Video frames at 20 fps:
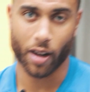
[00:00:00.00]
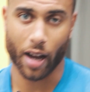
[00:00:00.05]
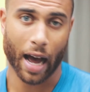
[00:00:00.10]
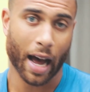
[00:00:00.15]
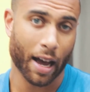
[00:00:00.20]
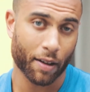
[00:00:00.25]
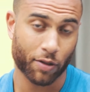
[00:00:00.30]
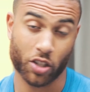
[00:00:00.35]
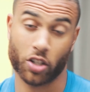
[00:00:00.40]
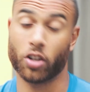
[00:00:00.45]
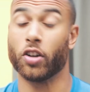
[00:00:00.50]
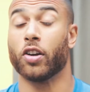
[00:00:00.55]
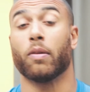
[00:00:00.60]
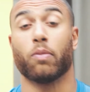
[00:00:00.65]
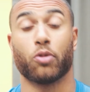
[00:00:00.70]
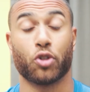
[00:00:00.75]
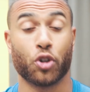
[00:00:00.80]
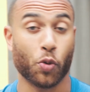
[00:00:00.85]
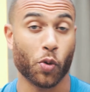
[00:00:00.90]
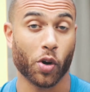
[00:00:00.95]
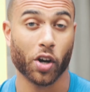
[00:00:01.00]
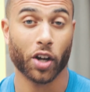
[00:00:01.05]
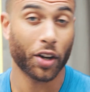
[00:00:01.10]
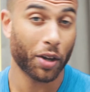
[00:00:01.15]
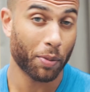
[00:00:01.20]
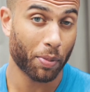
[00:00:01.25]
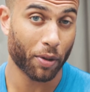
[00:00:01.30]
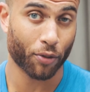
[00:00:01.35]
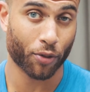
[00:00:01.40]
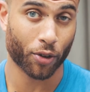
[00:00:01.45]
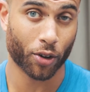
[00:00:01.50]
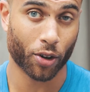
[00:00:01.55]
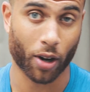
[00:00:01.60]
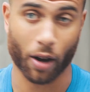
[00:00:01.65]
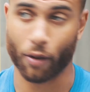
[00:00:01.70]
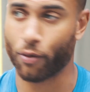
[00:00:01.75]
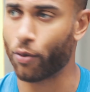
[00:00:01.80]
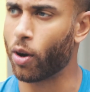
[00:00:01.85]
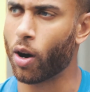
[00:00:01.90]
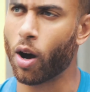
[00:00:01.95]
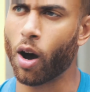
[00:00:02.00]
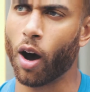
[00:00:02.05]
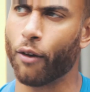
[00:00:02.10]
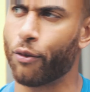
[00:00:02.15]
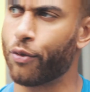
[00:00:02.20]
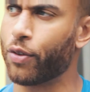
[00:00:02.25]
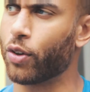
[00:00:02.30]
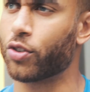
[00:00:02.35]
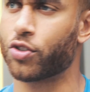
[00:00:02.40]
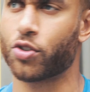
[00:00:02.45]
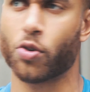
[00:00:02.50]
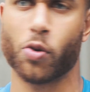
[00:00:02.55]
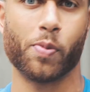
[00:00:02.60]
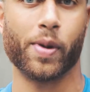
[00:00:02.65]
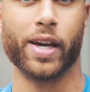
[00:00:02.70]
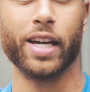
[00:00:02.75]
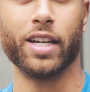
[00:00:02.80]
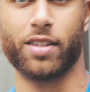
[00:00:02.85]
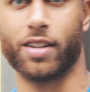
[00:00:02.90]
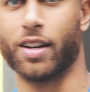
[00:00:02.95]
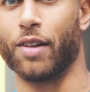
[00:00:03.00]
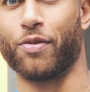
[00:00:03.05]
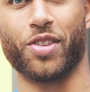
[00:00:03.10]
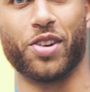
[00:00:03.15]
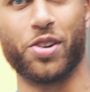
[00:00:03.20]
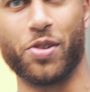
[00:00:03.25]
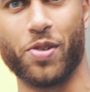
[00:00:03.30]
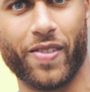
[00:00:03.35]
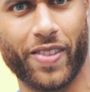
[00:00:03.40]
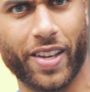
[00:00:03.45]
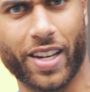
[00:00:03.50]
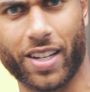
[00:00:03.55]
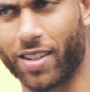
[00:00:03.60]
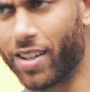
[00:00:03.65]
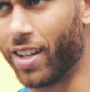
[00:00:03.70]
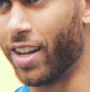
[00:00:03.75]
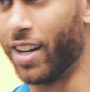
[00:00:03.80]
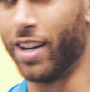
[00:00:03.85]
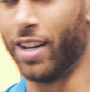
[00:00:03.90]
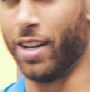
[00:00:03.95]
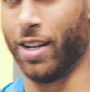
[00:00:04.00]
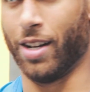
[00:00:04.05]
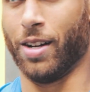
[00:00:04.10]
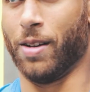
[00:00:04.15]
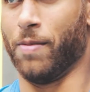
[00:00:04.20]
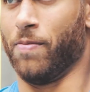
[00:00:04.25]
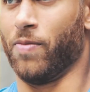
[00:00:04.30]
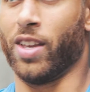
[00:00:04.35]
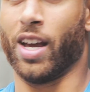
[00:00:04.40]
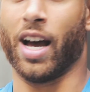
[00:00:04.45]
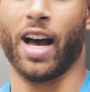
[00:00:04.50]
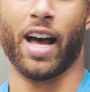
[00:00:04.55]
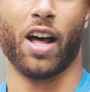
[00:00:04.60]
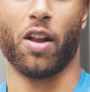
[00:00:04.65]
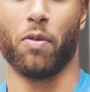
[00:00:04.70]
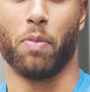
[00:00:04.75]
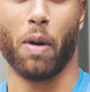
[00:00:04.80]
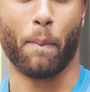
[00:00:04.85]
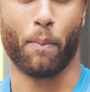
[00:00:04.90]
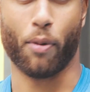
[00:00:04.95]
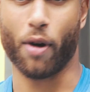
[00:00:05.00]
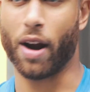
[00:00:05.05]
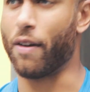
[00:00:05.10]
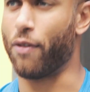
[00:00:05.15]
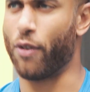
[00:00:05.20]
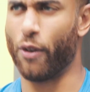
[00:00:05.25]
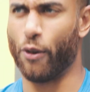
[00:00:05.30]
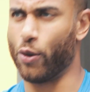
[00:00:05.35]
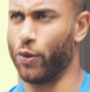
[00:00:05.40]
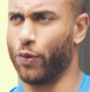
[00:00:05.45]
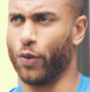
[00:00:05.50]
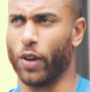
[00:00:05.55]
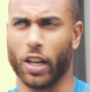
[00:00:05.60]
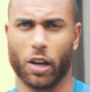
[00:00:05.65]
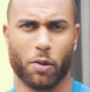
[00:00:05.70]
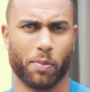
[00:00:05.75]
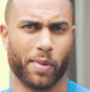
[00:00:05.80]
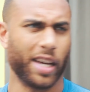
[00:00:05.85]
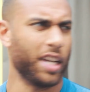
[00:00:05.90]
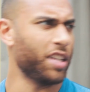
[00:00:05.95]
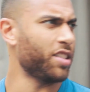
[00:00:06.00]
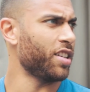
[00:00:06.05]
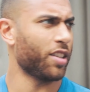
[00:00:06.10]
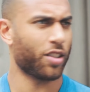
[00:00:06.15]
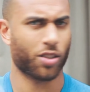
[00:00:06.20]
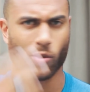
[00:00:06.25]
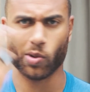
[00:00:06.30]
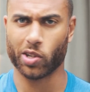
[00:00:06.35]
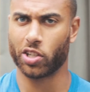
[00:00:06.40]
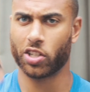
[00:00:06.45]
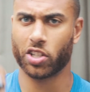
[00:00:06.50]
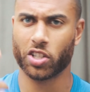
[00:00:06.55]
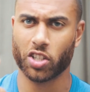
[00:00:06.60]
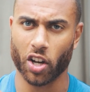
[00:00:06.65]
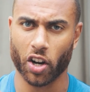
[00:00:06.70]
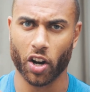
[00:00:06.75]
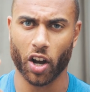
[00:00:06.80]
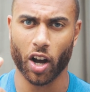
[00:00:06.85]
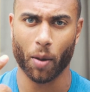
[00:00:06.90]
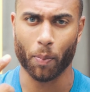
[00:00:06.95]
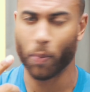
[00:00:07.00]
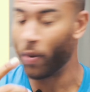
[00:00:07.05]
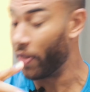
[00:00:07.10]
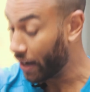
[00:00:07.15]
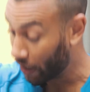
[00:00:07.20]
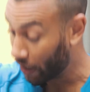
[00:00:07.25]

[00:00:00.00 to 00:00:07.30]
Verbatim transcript: I've stood up too early before. I thought, oh, I feel so amazing after doing this. I held my breath and was feeling amazing, so I stood up and